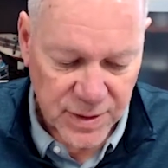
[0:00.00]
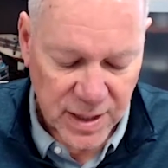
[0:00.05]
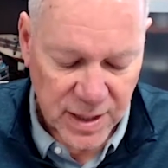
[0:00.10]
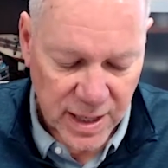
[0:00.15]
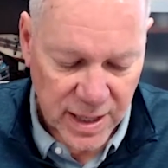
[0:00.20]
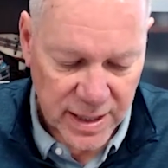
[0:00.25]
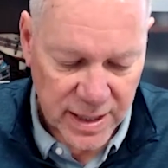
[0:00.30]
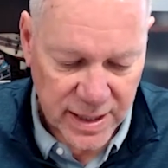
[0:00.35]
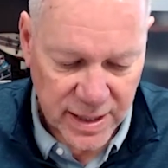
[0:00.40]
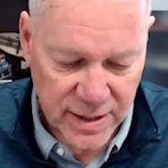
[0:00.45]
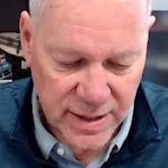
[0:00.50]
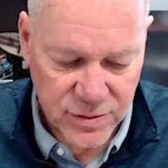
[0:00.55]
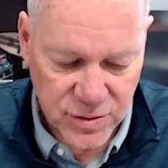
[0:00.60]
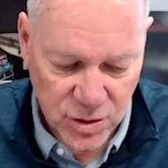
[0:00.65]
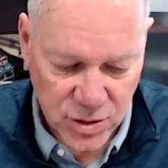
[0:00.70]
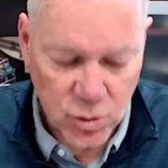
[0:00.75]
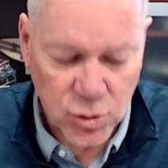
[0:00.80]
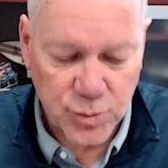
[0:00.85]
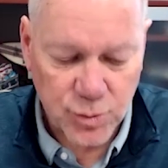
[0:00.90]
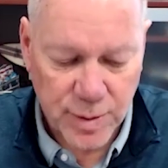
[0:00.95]
And it gives
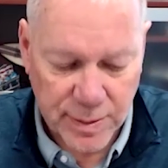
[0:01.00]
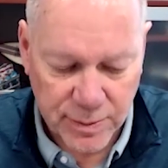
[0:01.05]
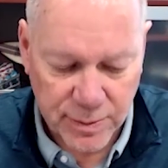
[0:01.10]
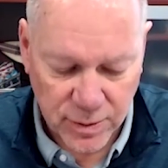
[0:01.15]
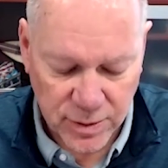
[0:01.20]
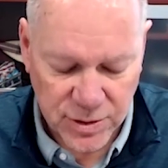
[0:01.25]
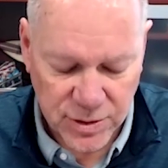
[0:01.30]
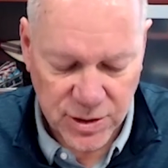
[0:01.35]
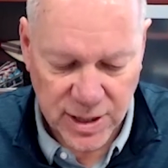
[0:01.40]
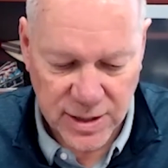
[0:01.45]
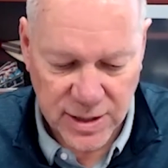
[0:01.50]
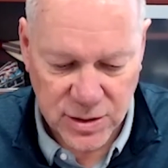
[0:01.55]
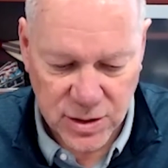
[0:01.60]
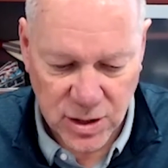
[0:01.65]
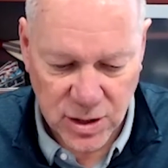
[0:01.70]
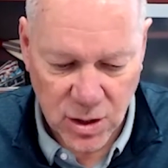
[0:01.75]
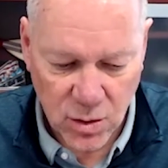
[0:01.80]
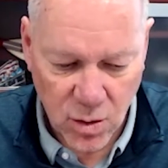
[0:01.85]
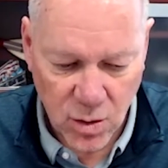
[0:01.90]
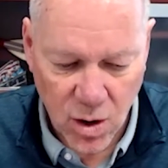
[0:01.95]
those people a chance to
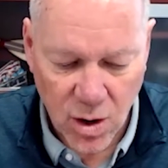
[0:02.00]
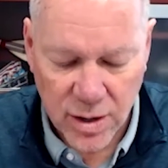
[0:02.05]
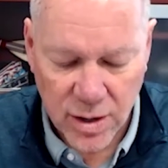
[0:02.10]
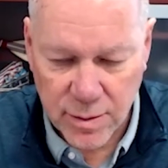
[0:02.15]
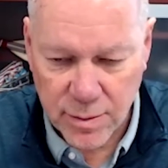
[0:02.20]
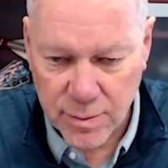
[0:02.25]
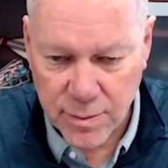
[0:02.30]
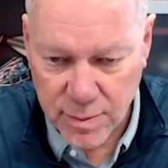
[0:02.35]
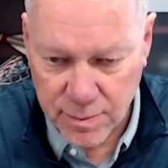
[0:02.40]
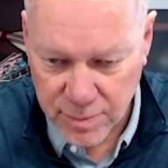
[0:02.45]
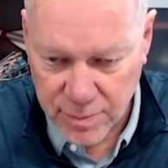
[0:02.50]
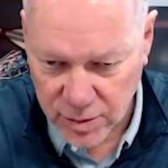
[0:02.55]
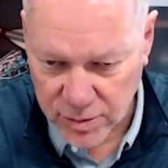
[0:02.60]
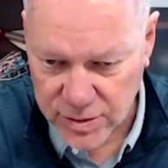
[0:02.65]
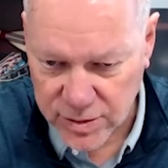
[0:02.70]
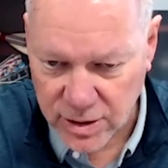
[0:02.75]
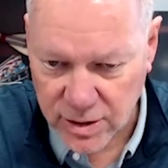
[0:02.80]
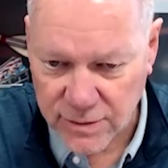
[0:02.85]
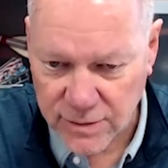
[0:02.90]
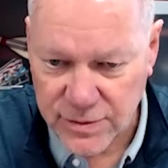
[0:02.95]
go onto
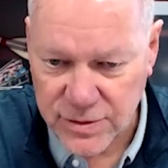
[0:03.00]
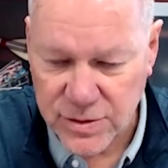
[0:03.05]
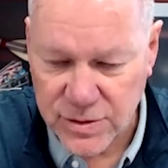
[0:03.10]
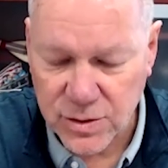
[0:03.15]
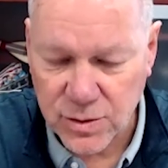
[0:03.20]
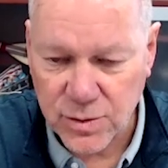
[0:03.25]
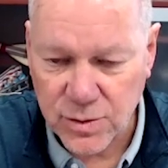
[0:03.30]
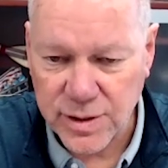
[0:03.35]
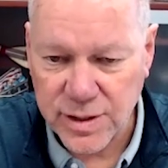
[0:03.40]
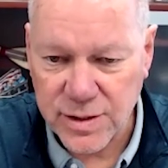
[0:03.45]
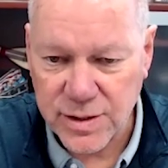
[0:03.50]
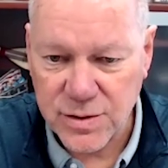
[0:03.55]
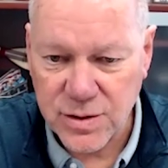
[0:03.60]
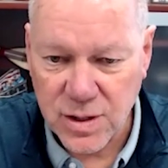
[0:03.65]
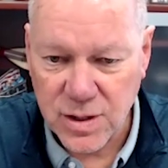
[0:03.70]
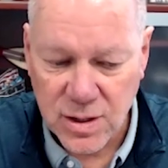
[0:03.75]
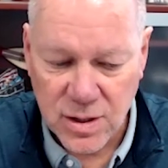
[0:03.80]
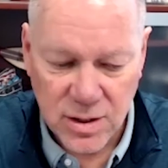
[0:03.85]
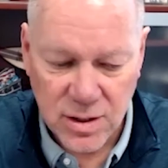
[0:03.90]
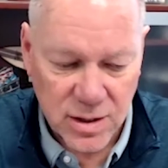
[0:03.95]
military facilities,
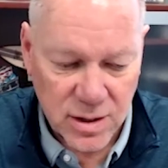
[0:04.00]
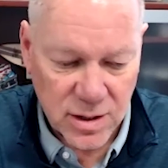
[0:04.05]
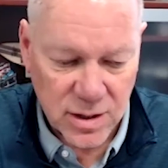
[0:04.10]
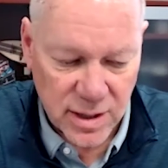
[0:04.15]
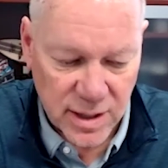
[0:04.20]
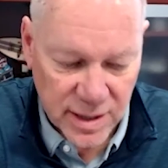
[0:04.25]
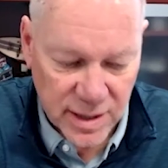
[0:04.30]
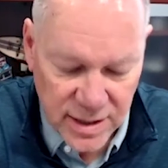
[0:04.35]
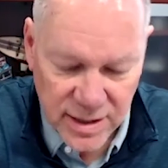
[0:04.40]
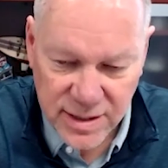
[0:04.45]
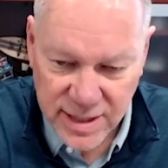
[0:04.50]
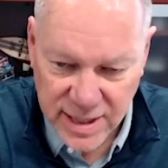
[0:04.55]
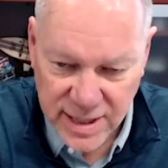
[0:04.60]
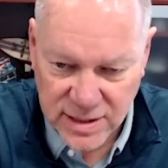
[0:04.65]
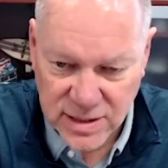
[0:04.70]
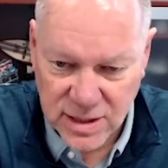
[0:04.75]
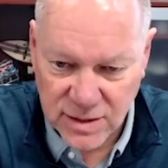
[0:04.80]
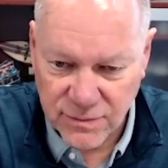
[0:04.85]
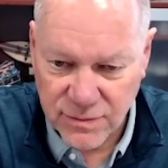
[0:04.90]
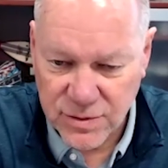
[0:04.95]
into
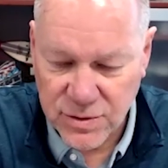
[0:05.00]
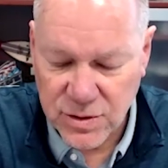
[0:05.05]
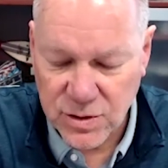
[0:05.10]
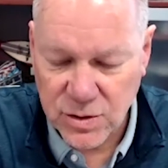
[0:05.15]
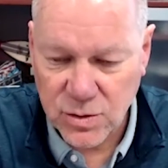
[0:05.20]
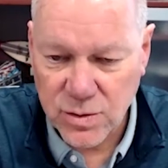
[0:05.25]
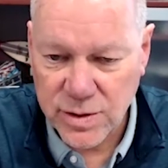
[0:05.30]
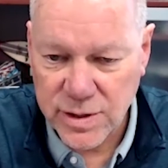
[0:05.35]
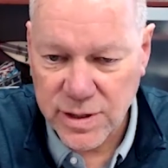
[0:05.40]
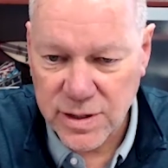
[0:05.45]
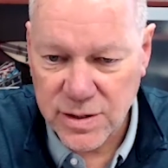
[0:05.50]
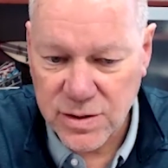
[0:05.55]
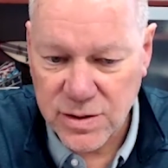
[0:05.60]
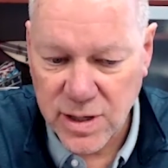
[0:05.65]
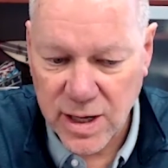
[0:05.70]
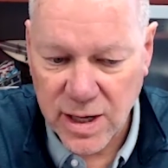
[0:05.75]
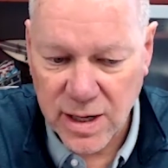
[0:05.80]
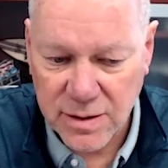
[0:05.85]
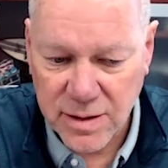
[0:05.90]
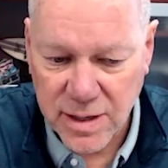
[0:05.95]
testing facilities,
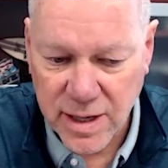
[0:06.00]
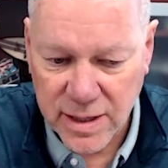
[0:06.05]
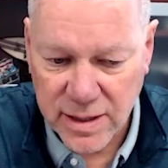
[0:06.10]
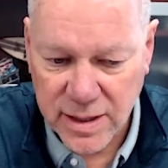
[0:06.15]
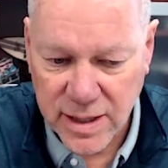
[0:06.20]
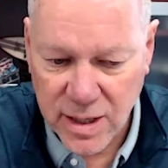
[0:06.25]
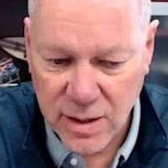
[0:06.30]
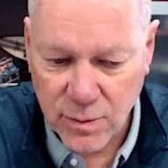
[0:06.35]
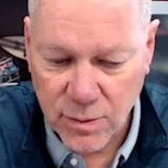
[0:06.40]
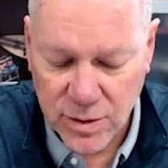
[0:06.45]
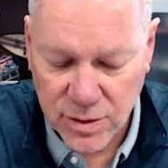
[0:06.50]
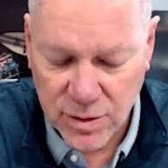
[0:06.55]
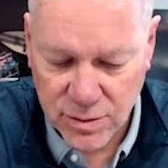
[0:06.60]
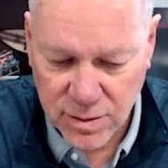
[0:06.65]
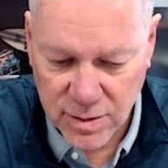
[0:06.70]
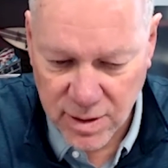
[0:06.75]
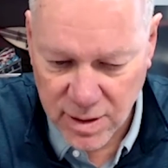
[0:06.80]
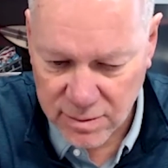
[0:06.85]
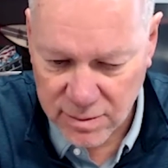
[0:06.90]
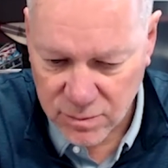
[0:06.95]
and get with,
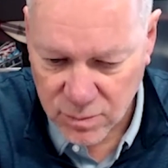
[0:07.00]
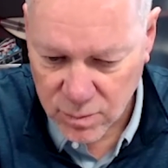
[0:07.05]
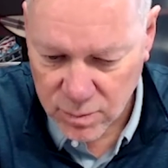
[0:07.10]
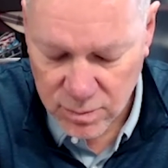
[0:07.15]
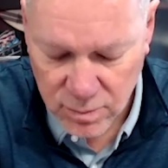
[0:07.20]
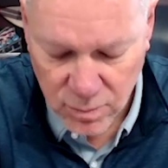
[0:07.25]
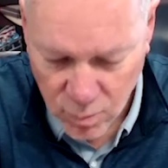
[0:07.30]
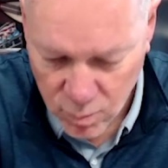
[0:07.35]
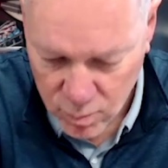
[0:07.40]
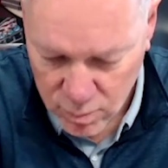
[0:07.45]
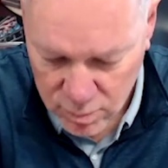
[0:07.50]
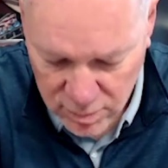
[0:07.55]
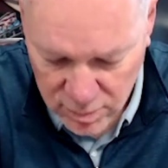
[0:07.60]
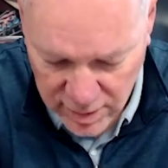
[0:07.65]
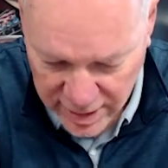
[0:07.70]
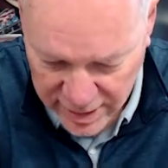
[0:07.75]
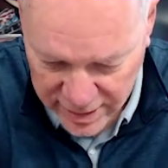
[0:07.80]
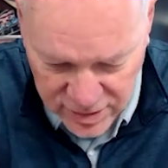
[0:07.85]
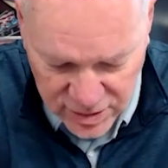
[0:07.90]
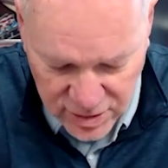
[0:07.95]

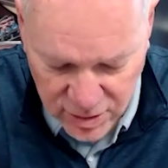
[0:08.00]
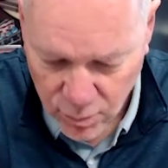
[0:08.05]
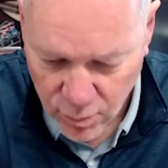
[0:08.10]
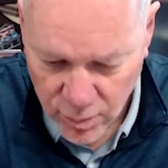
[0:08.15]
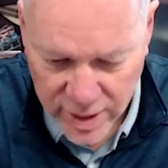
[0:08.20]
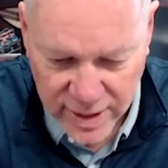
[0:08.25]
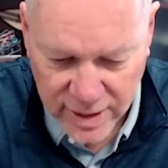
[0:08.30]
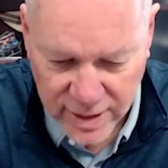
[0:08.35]
like I said, rank